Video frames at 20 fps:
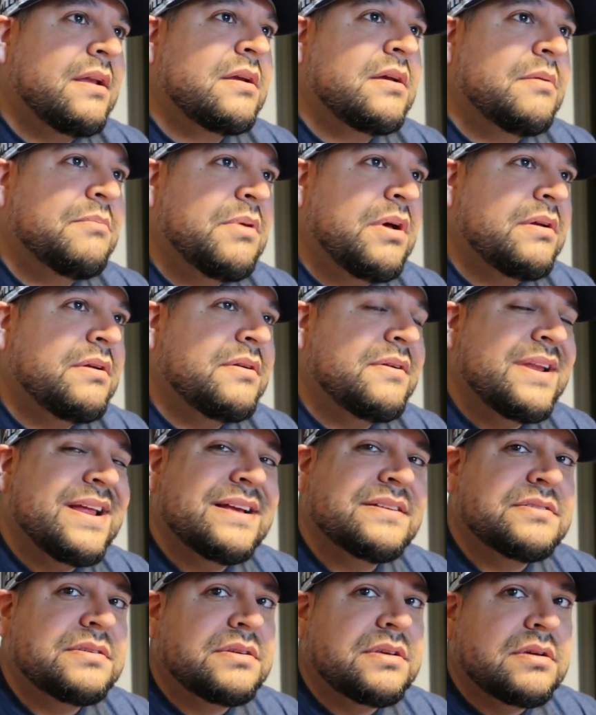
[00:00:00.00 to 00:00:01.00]
come out here and
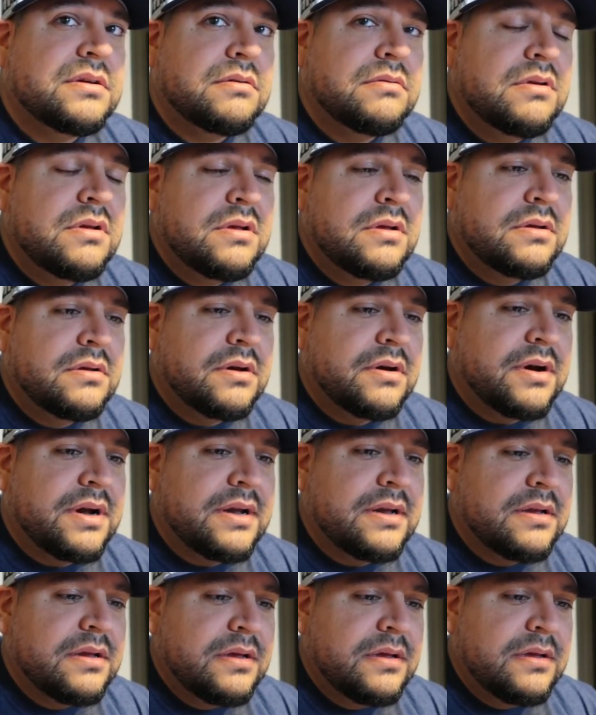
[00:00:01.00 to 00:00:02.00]
execute. All
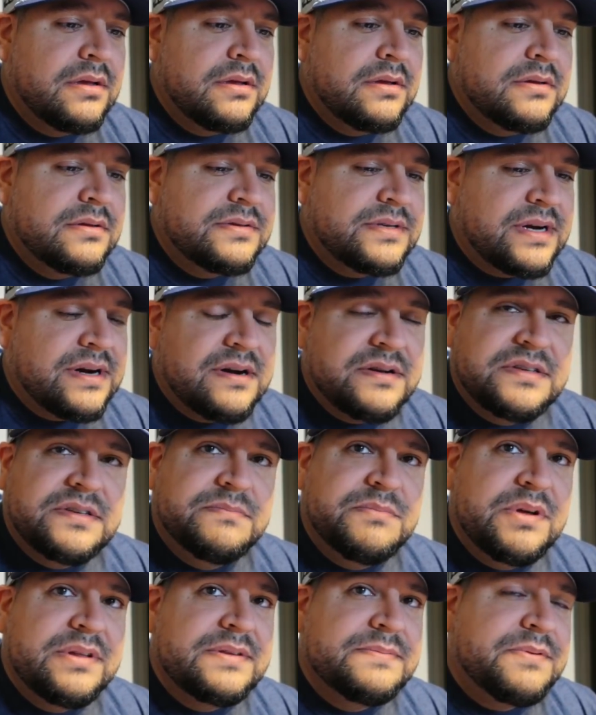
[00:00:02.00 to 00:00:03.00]
right, Tyron
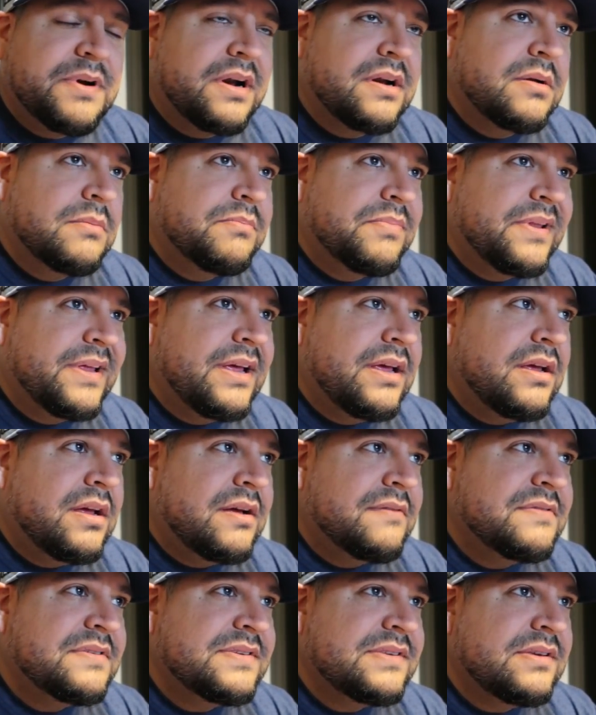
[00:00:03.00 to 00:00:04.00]
Smith's probably gonna play.
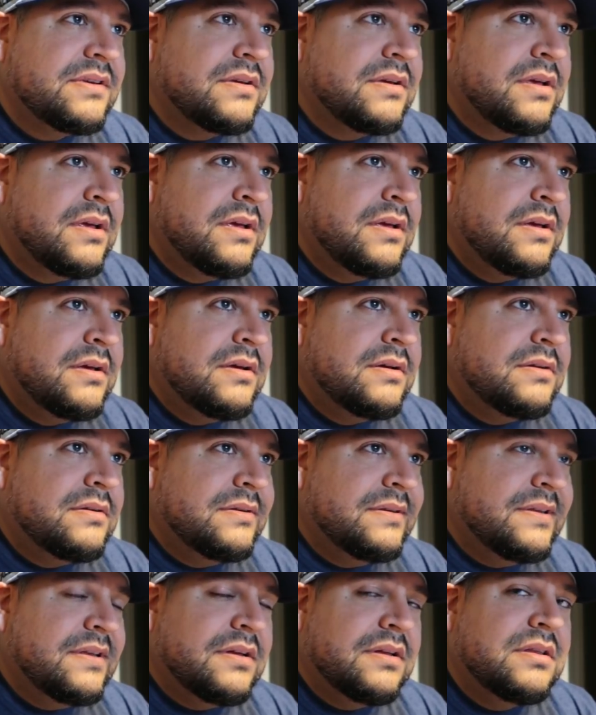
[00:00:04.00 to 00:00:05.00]
Obviously,
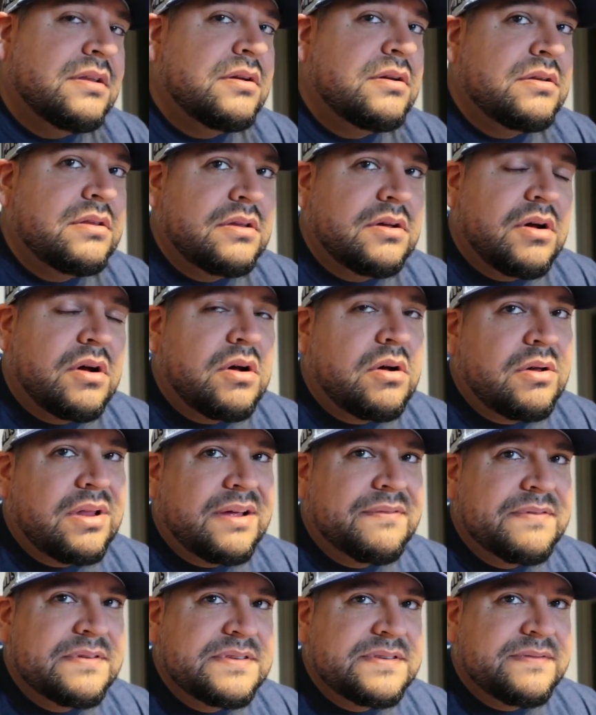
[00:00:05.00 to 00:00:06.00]
the whole
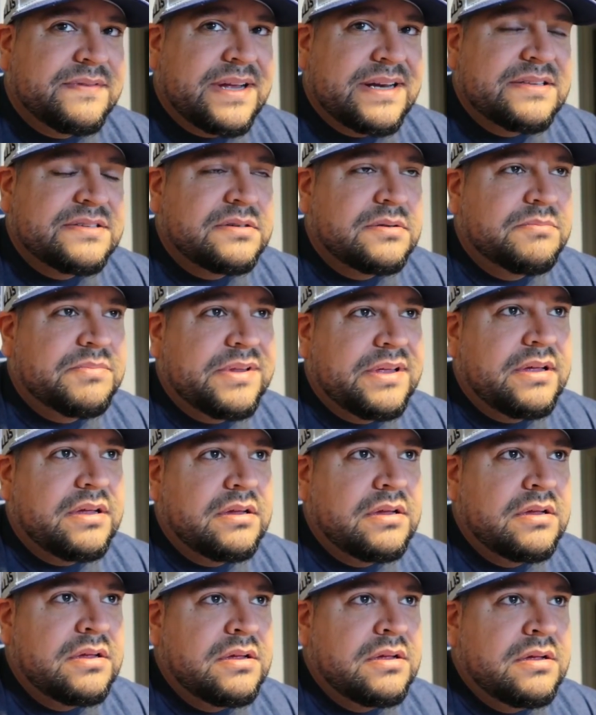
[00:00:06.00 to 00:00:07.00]
offensive line is gonna
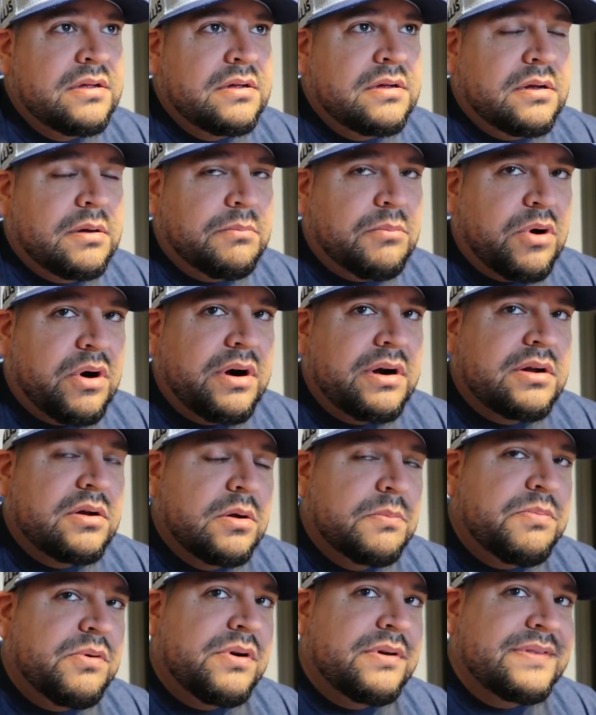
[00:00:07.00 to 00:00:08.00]
play. Amari
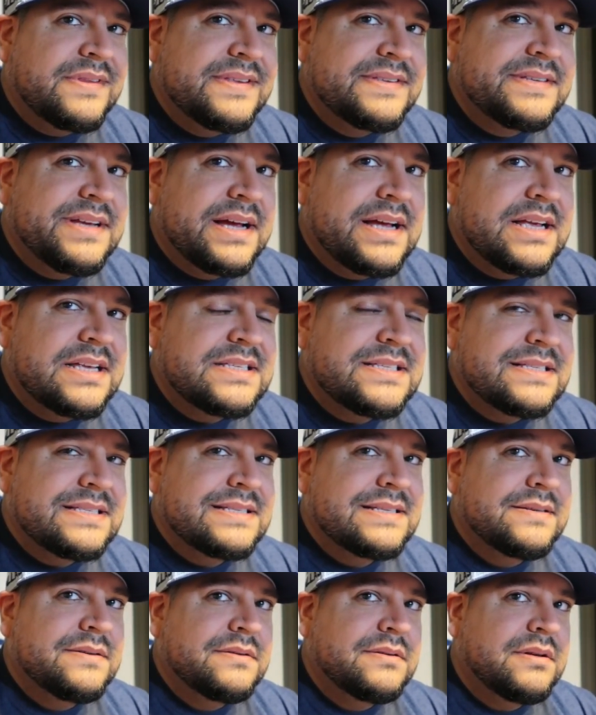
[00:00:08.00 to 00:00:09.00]
Cooper and these guys.
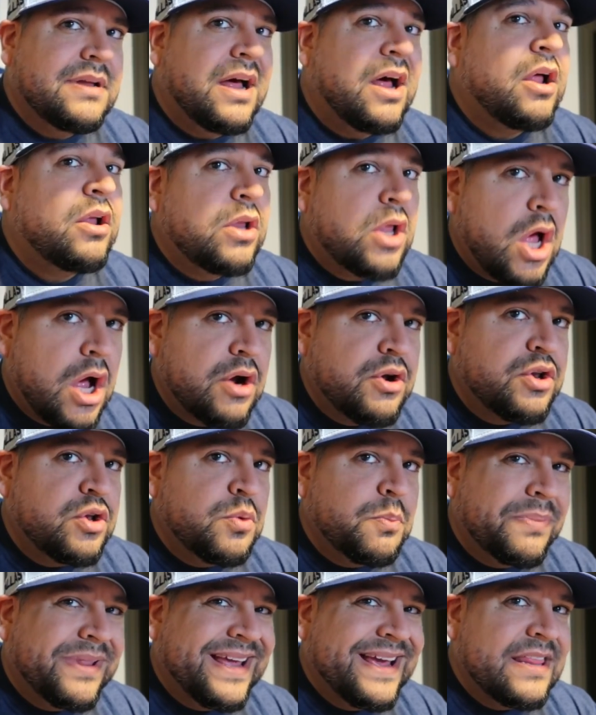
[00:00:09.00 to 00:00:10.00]
How long do
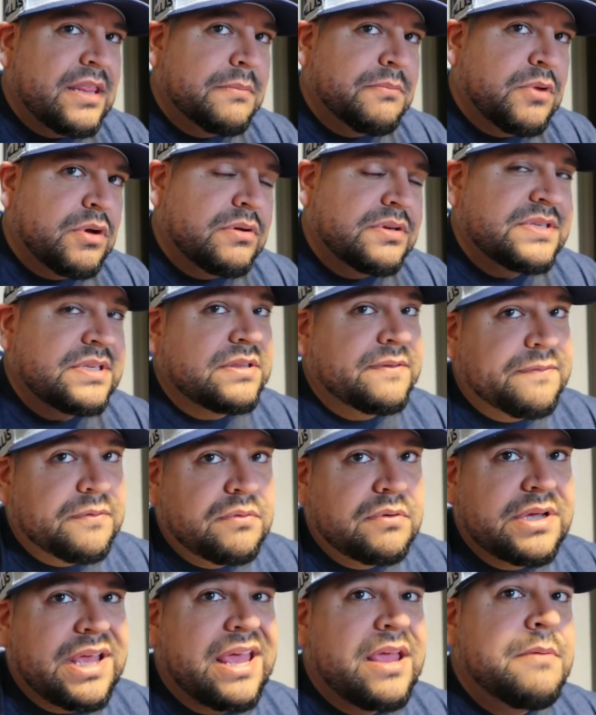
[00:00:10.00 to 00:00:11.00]
you play them, though? Is it the
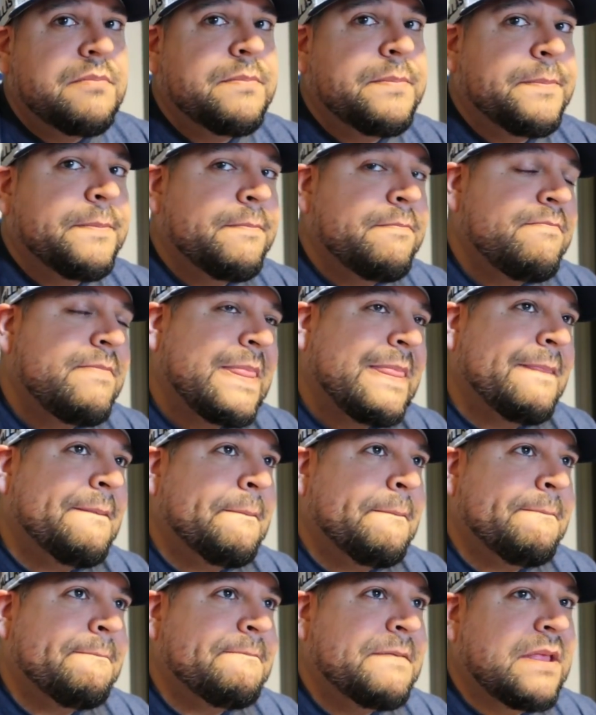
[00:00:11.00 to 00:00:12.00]
full game?
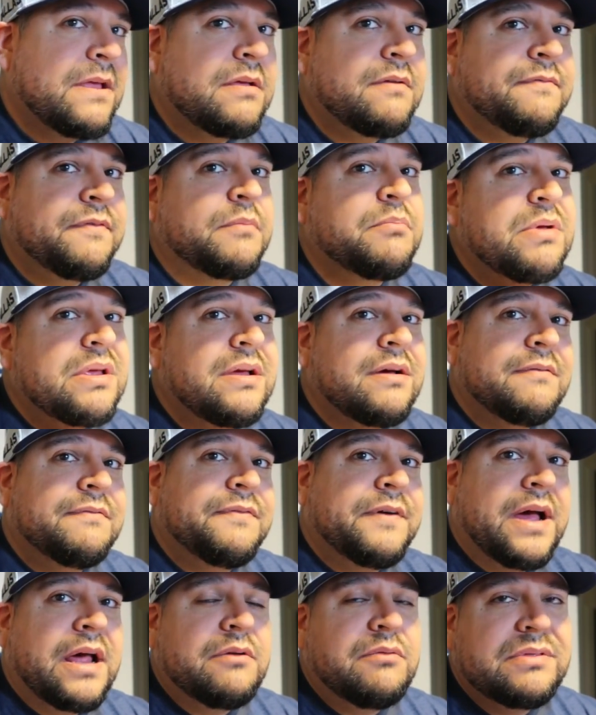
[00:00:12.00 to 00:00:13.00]
For me, I'm
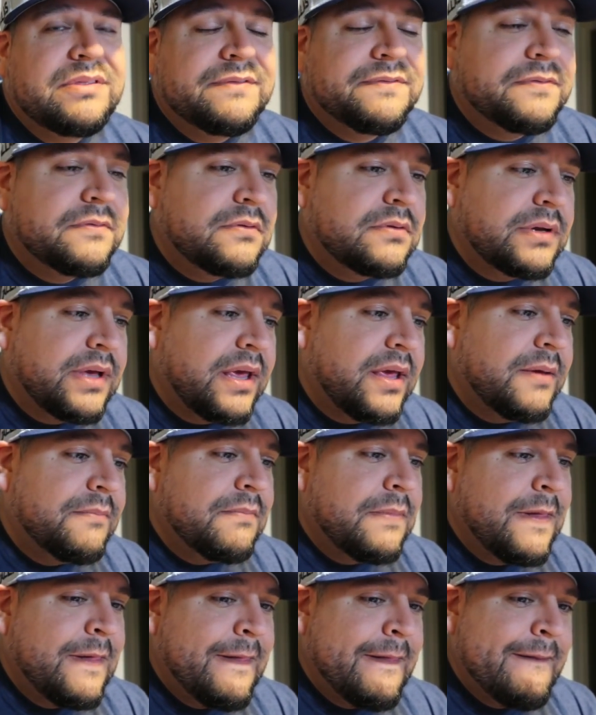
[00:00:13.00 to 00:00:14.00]
fine with the full
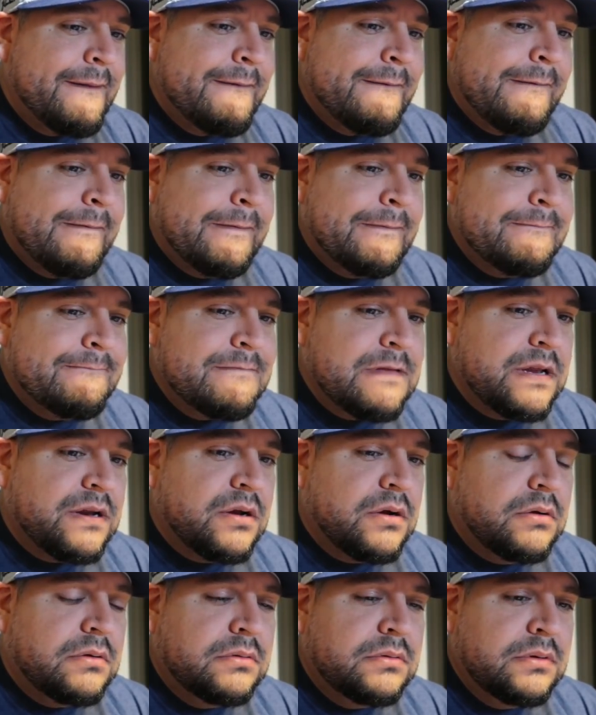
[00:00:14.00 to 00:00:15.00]
game, you
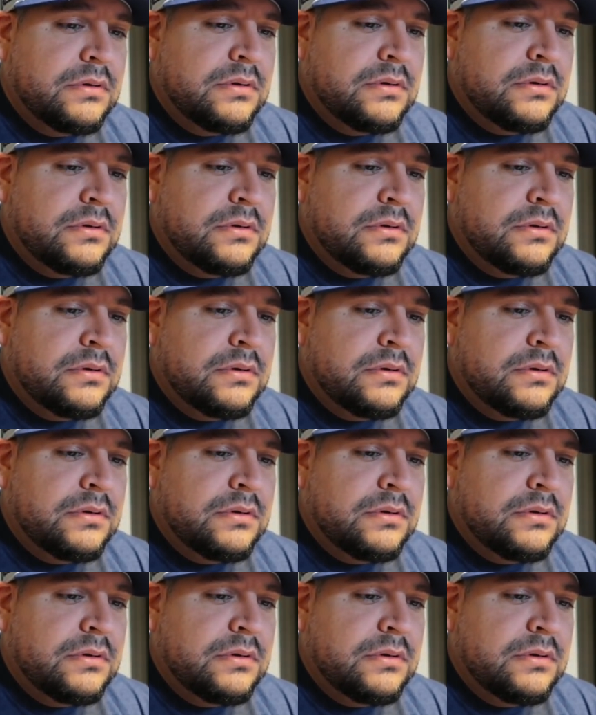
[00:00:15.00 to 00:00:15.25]
know,